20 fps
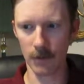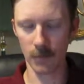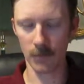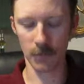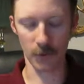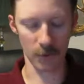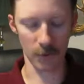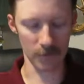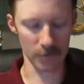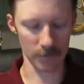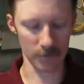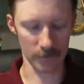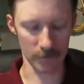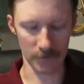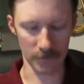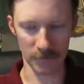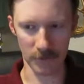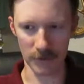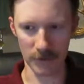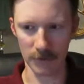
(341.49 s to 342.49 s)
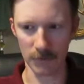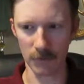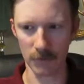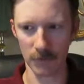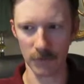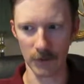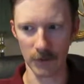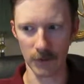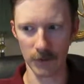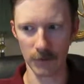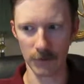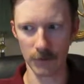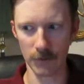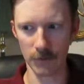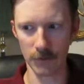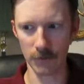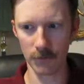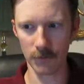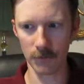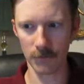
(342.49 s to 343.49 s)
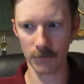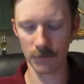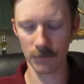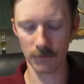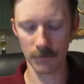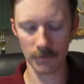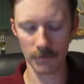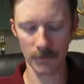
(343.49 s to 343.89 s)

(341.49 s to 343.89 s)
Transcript: personalization of issues.